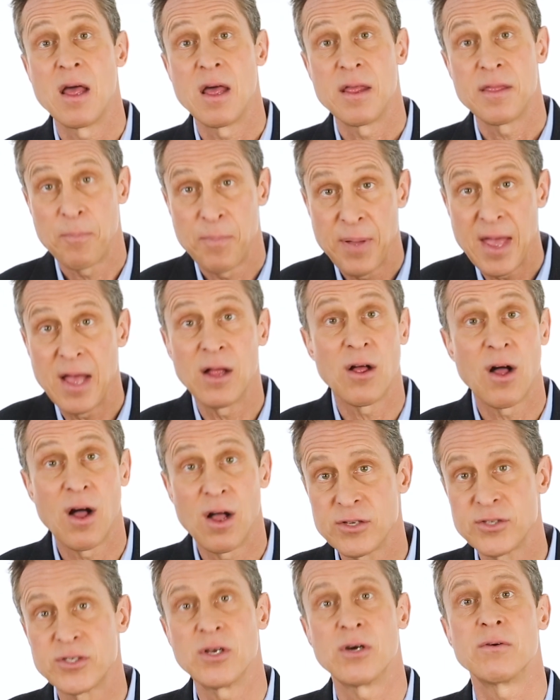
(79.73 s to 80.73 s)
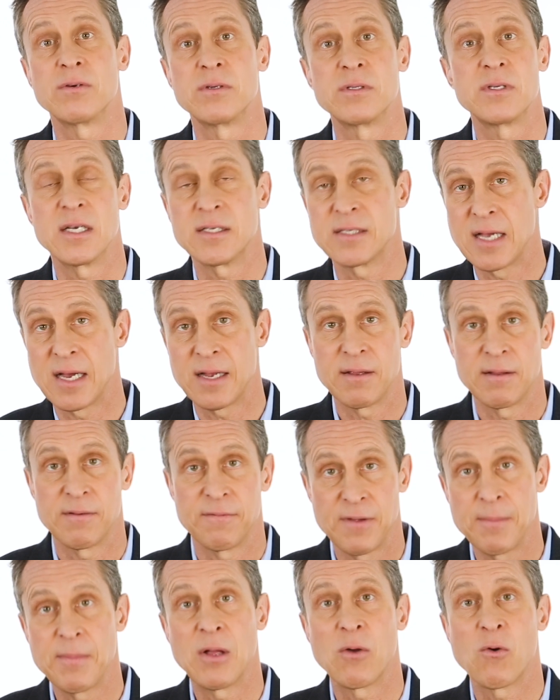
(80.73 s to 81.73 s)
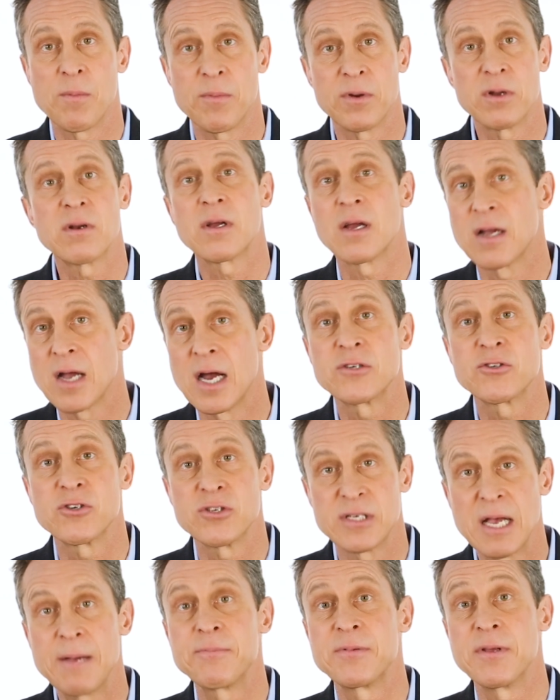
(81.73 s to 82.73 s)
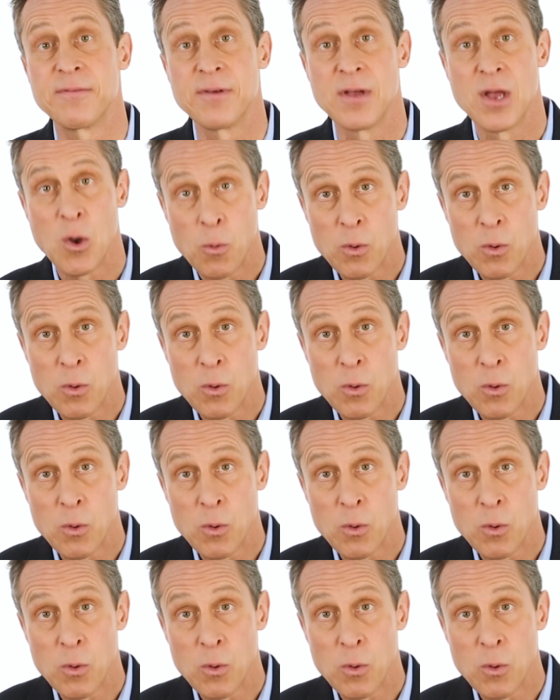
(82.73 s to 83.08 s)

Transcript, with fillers: The pill also does that. Female hormone contraceptive